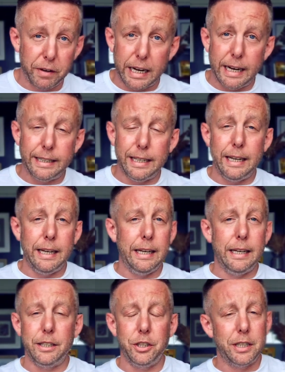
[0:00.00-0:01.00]

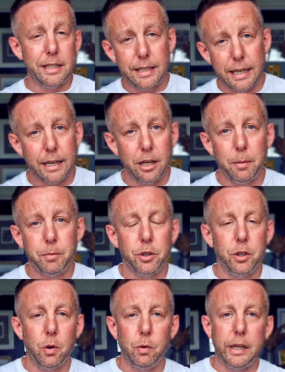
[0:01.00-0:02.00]
ID and you can set it up so
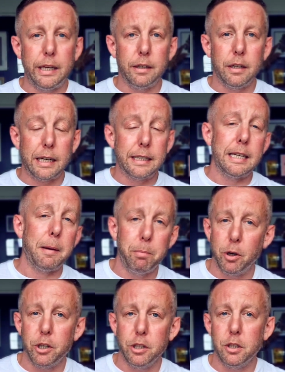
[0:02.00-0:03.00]
you only accept
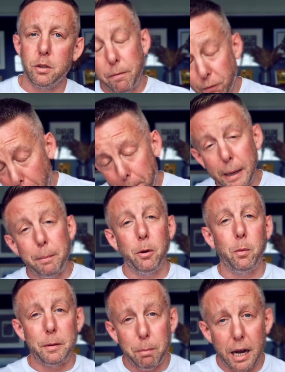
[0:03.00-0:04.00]
bookings from people
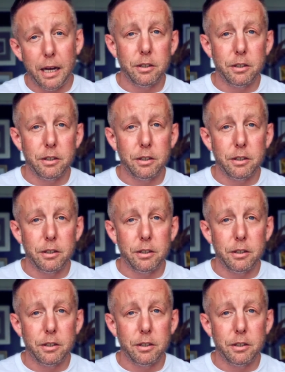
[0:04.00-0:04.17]
with past